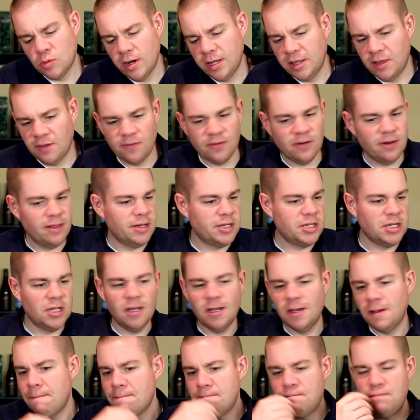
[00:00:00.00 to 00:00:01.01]
Right at the front of the
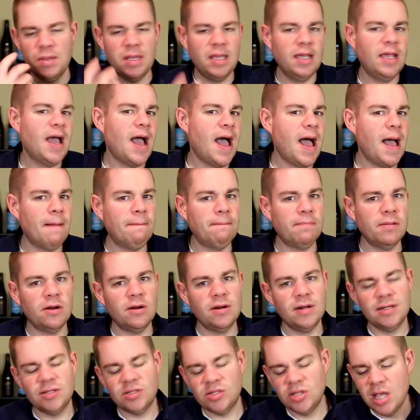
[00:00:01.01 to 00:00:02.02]
tongue, big hop
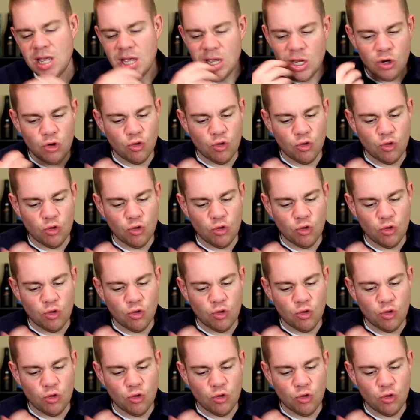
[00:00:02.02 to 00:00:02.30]
bitterness,